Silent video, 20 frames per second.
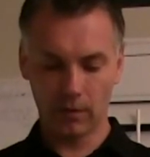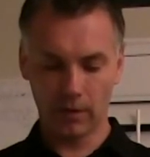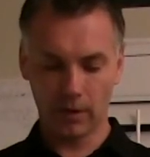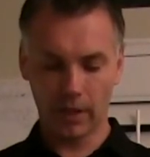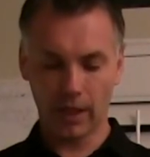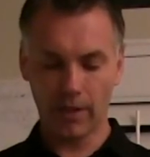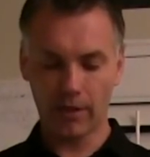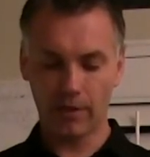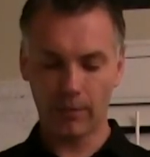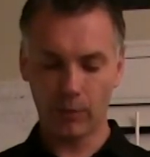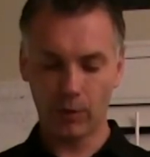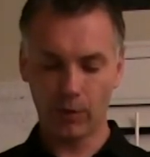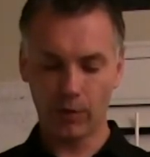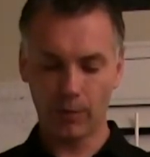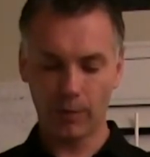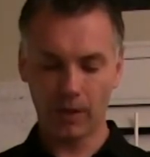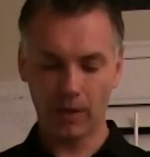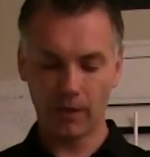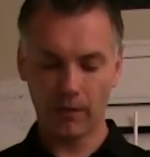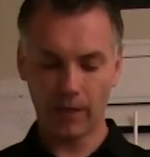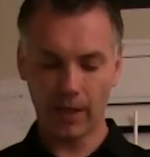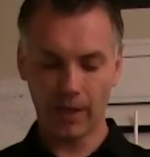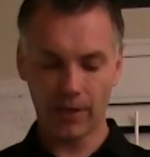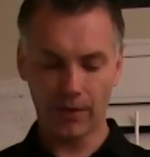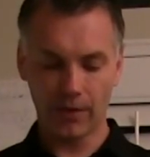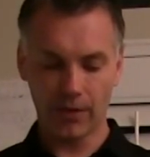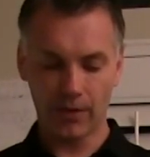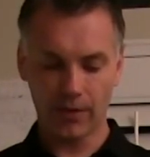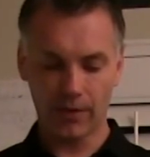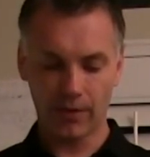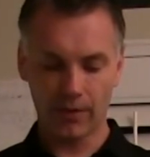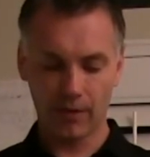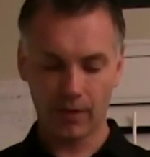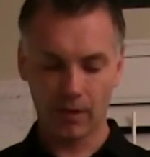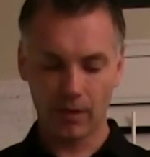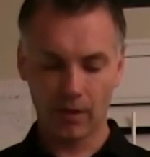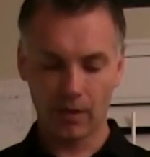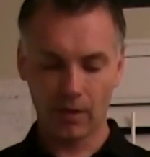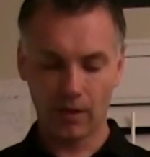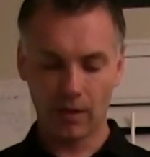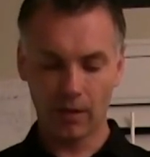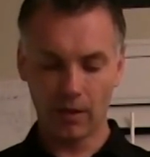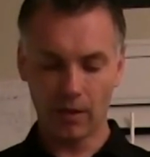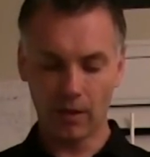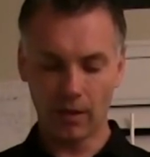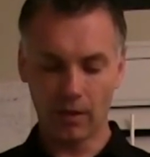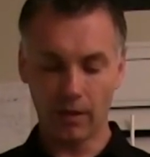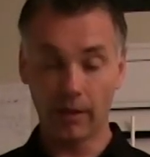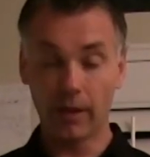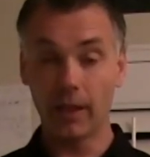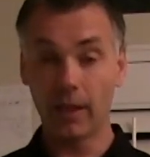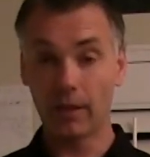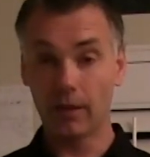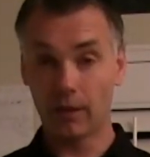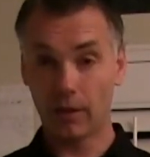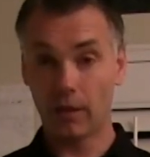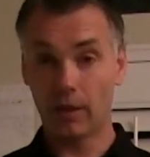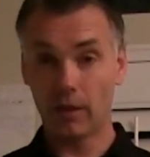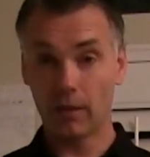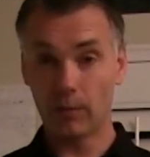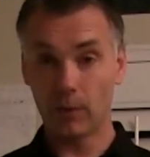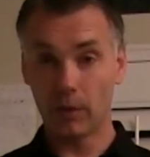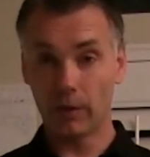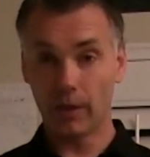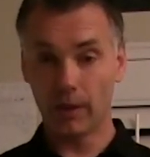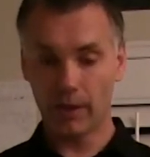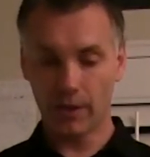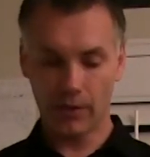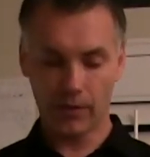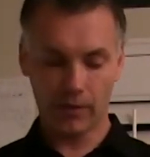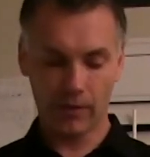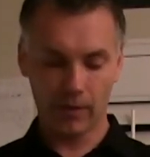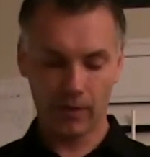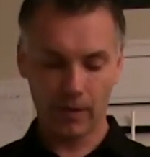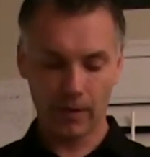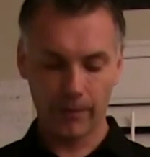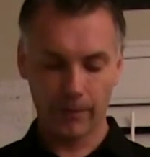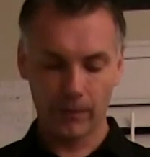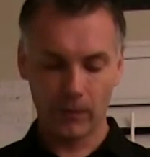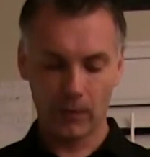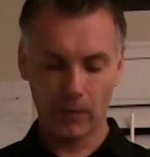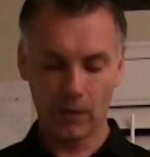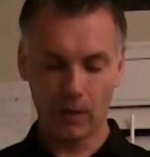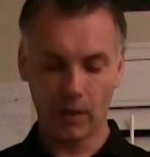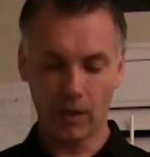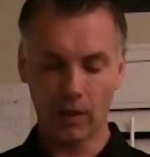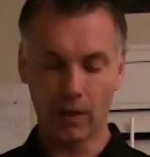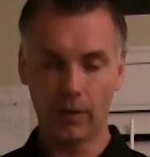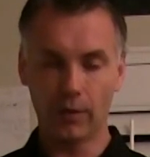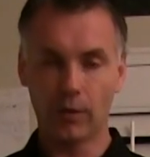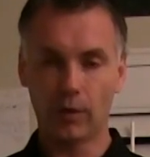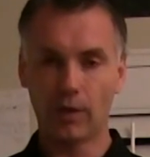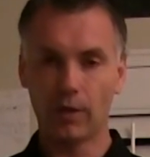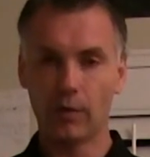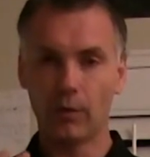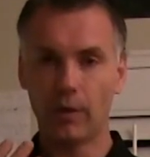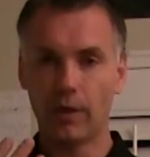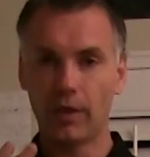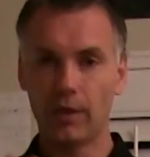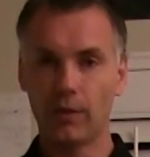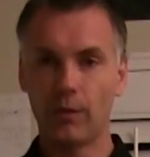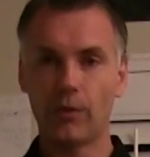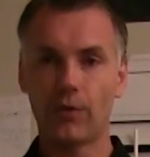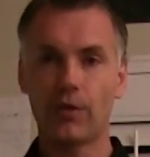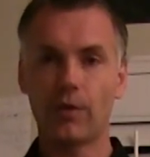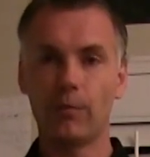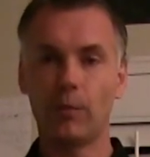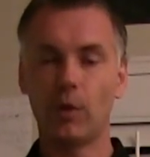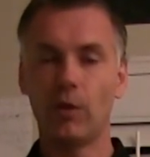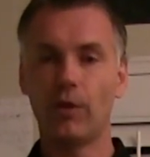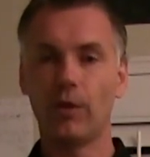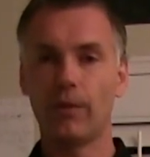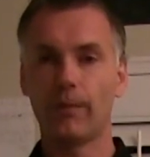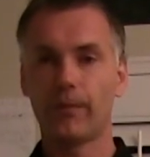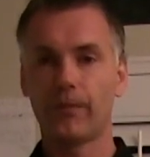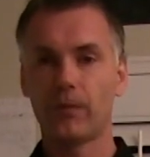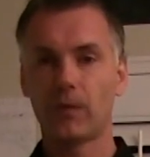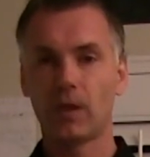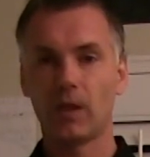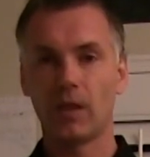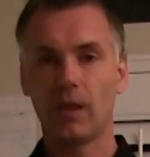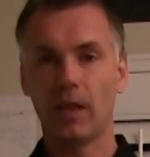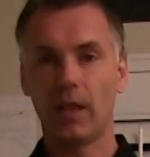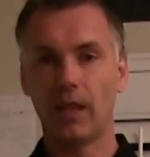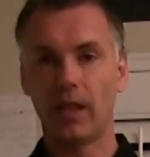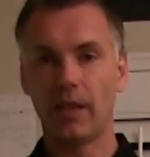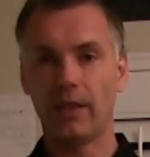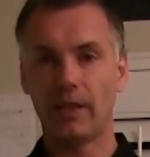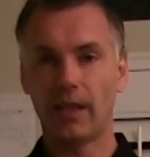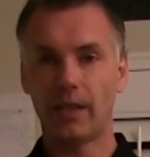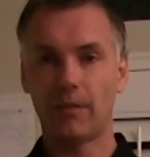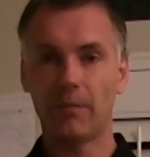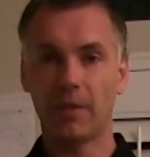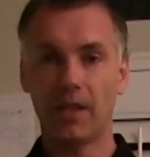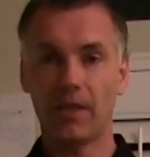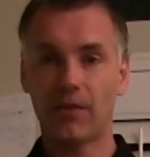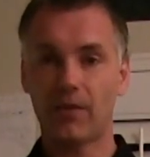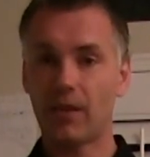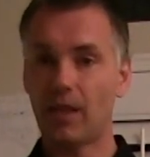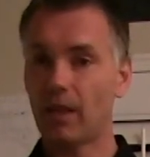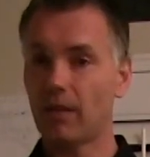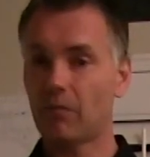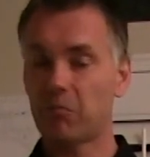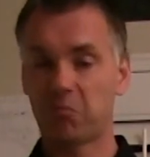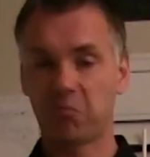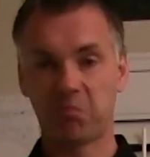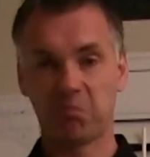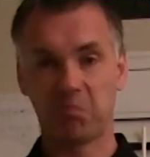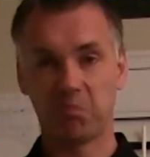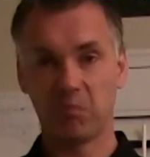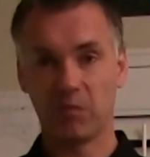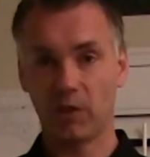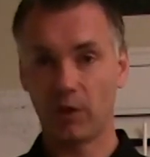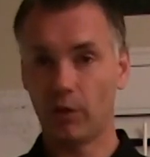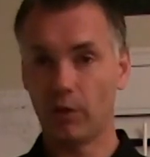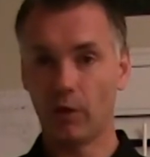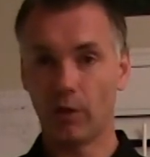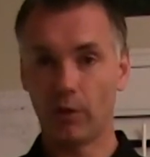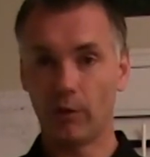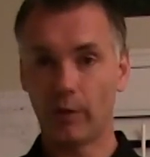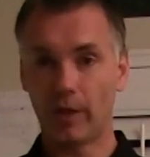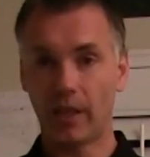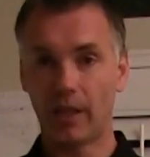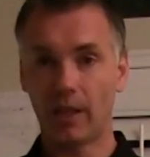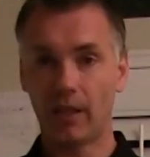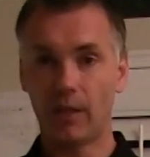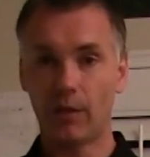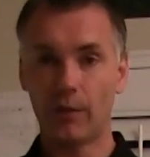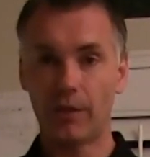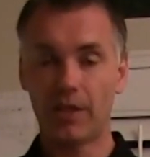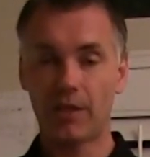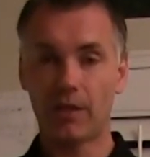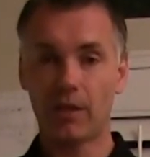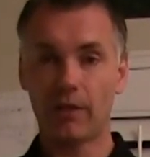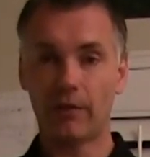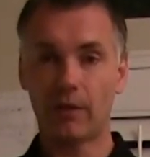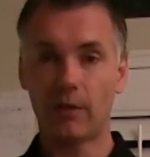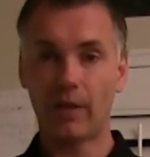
custom USB devices in kernel mode, that is. You can do it in user mode. And that means that you don't run any risk of